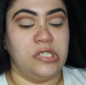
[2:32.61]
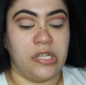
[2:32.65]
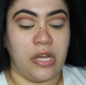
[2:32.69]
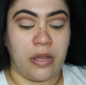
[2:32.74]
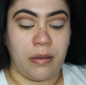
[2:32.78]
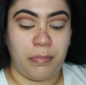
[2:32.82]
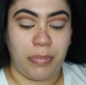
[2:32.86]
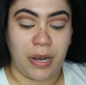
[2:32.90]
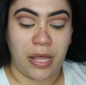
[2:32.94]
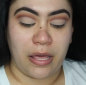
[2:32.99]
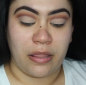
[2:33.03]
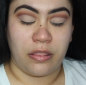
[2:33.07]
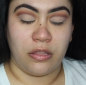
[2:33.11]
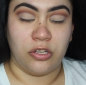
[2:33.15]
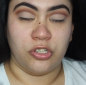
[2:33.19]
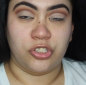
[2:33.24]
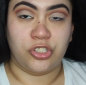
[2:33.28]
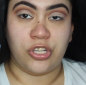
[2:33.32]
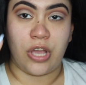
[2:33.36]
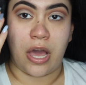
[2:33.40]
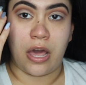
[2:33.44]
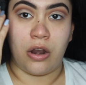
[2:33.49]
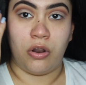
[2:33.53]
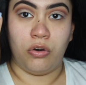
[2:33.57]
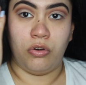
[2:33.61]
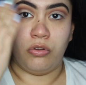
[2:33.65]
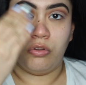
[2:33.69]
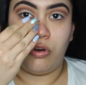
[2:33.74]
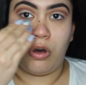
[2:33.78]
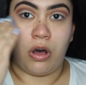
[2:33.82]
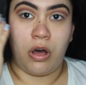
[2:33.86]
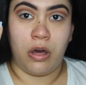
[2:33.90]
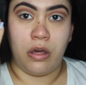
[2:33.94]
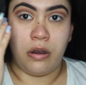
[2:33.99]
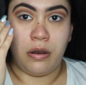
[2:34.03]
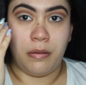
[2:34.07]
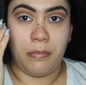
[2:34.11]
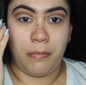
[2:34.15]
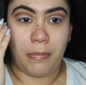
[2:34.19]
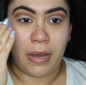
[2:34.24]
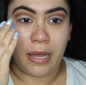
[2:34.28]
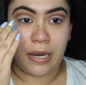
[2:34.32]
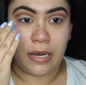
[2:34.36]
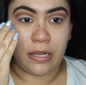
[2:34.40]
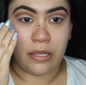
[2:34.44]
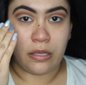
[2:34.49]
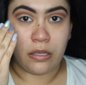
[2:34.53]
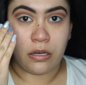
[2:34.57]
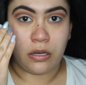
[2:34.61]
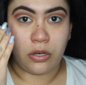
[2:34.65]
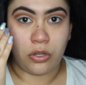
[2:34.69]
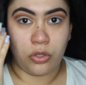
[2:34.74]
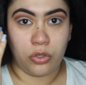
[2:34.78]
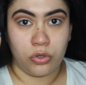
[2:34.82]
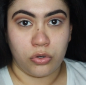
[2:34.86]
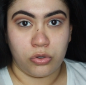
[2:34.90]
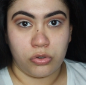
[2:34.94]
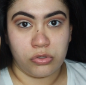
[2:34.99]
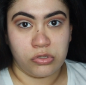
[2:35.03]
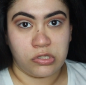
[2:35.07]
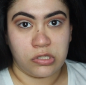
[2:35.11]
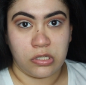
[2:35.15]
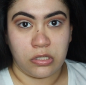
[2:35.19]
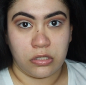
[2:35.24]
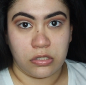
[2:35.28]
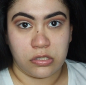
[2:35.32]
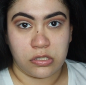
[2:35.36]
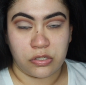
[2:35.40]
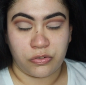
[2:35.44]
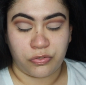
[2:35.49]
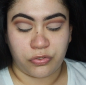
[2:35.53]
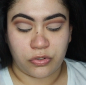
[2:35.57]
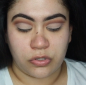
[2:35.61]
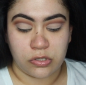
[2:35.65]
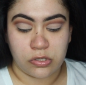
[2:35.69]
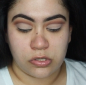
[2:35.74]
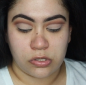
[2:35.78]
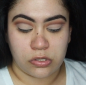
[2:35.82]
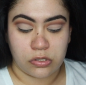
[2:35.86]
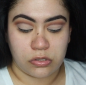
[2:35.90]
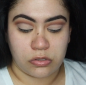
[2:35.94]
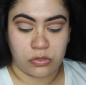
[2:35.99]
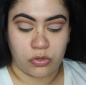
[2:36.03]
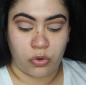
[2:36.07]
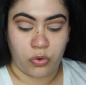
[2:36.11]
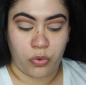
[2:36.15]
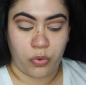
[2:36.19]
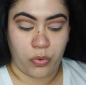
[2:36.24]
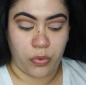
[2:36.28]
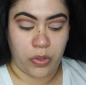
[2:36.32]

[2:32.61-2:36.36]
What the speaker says: I apply the shadow on my lid, you'll see the difference. So